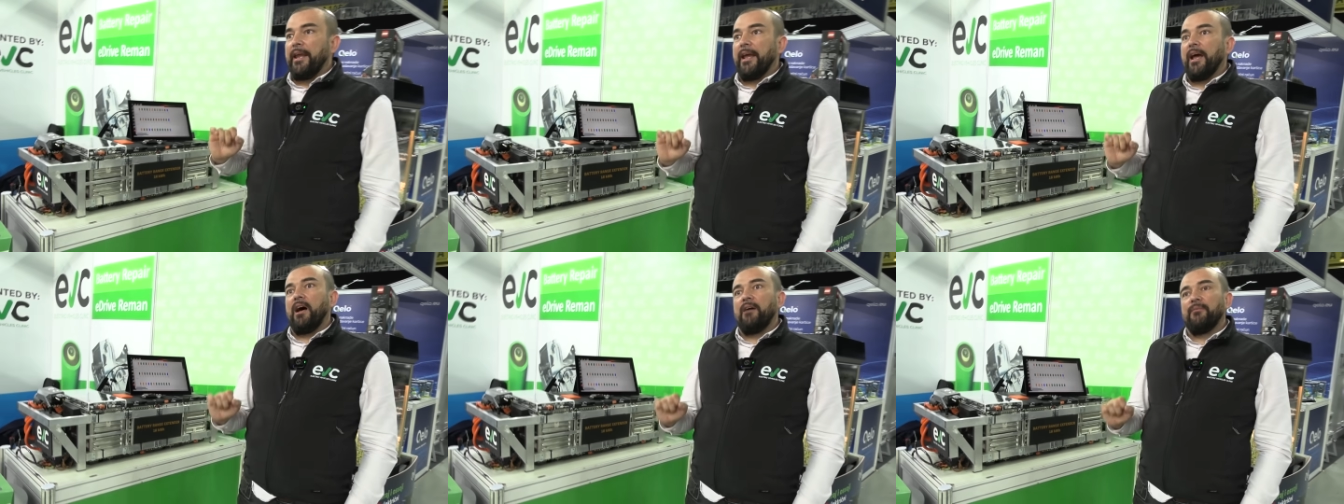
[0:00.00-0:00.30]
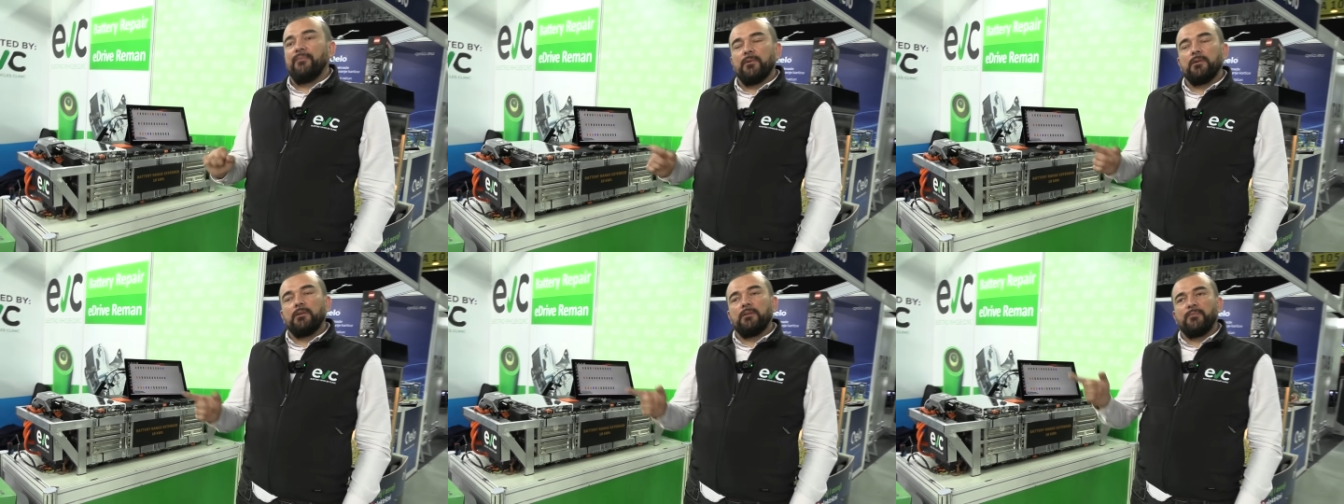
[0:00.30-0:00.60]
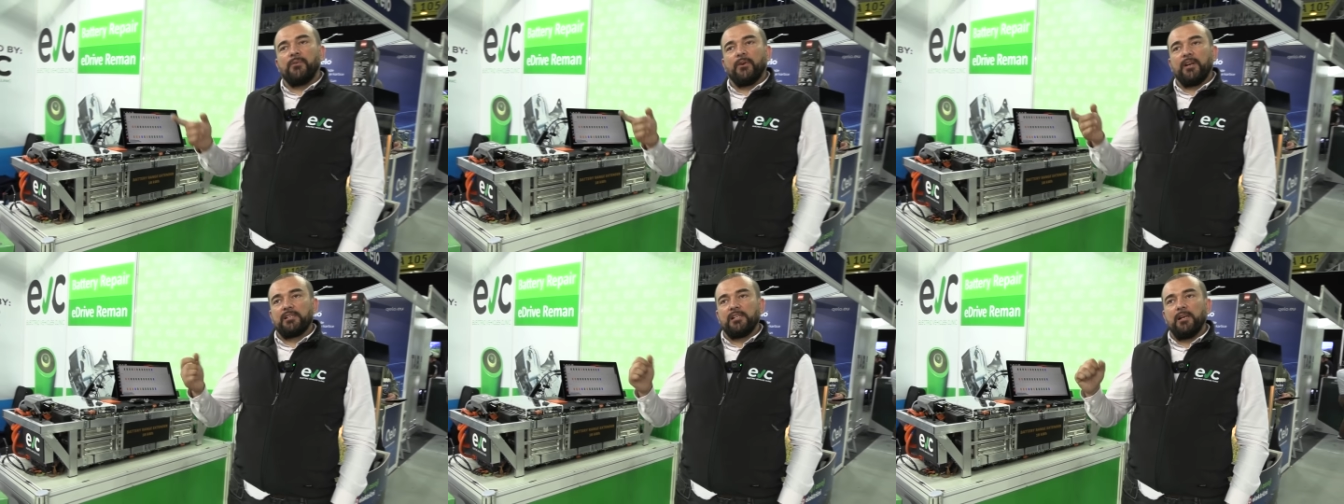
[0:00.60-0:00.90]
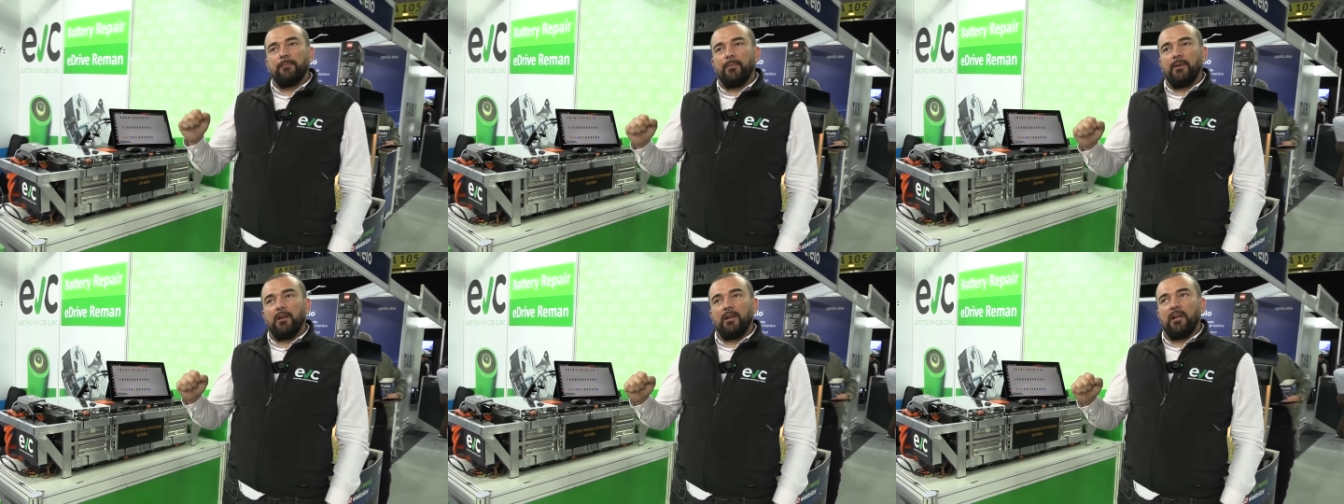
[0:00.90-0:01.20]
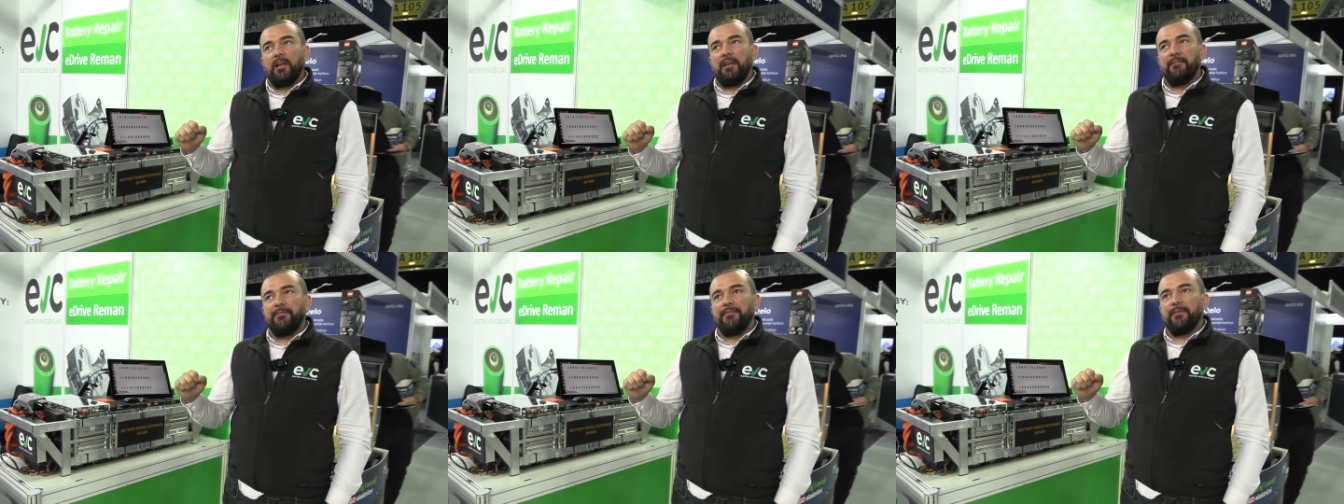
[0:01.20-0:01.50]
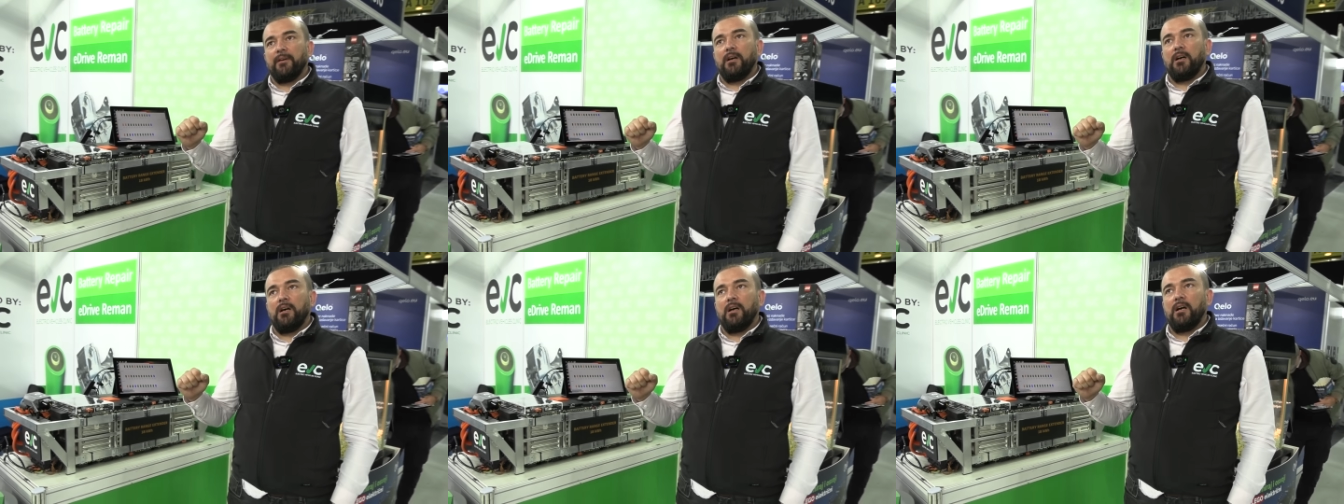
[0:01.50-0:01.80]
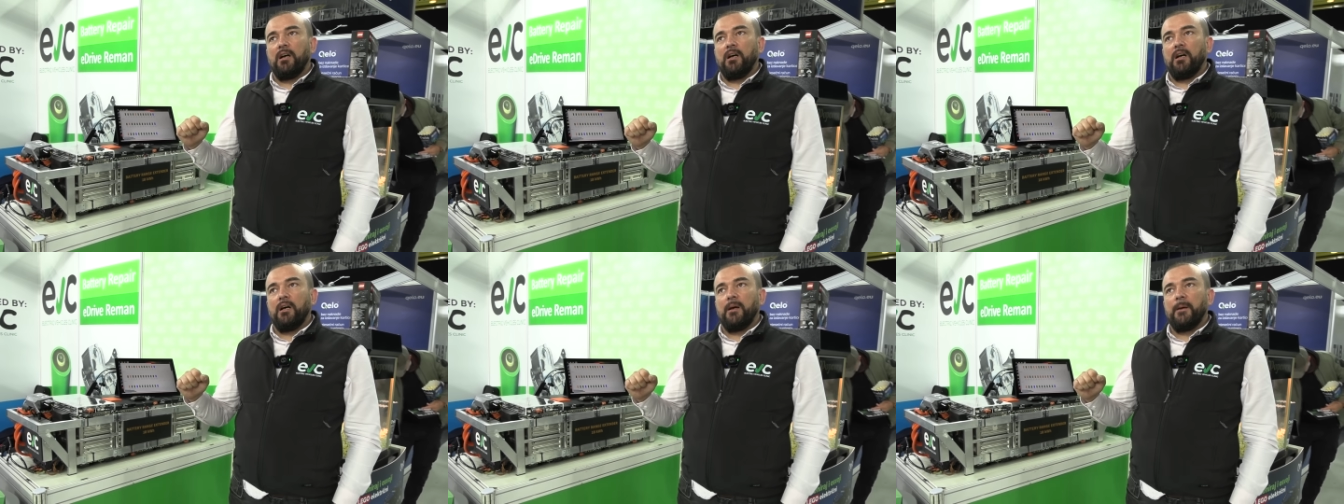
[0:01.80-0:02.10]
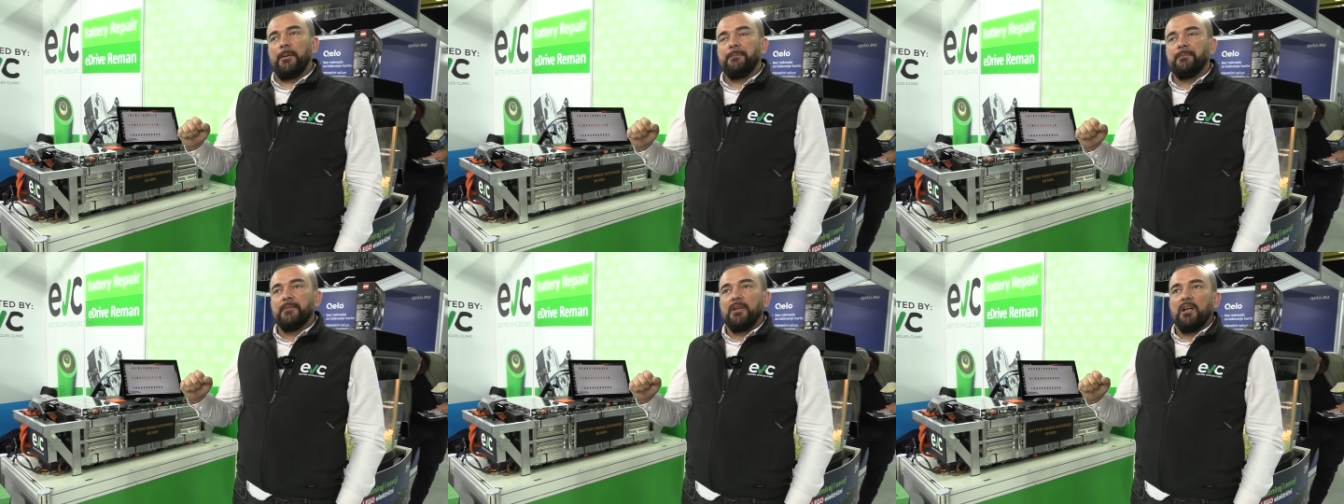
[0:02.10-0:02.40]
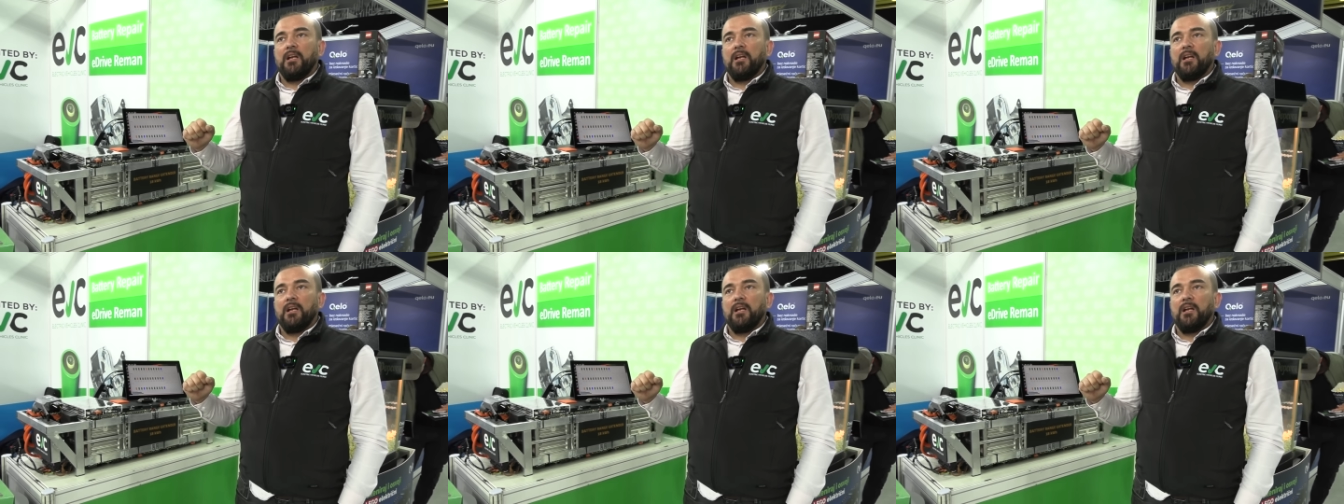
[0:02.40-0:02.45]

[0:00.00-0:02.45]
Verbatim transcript: uh, yeah. For example, if uh,